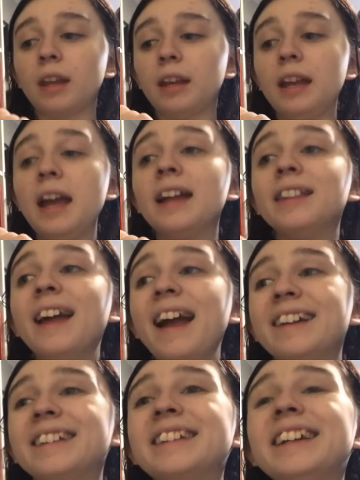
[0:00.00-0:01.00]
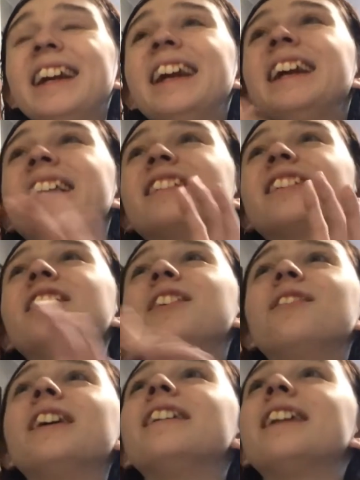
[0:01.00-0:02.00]
And then, so he
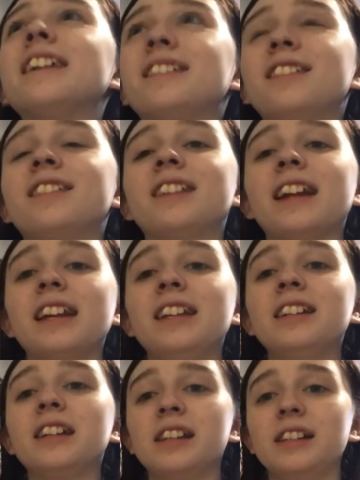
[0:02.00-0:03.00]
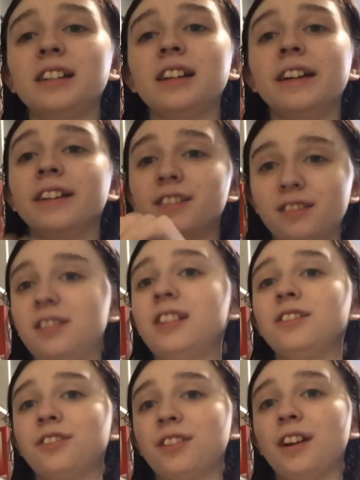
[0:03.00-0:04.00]
realizes that he can
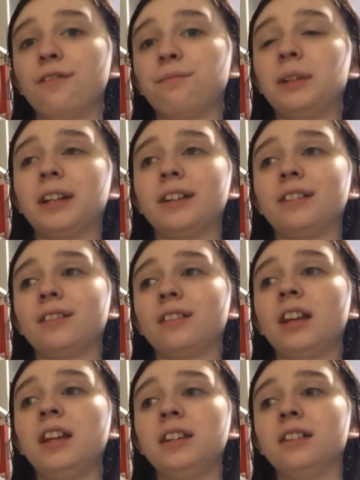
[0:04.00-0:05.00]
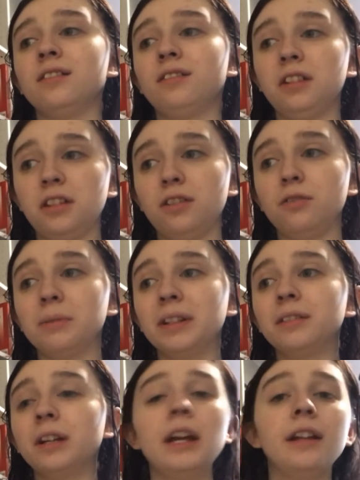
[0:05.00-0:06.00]
steal stuff because he is a
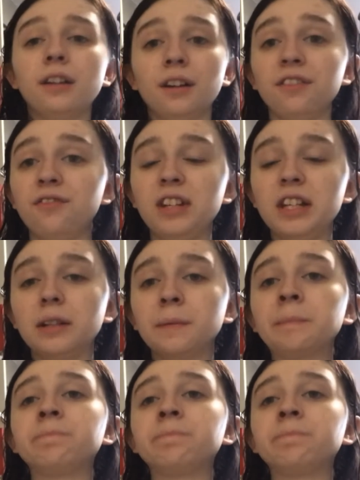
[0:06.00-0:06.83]
human, not a fiend.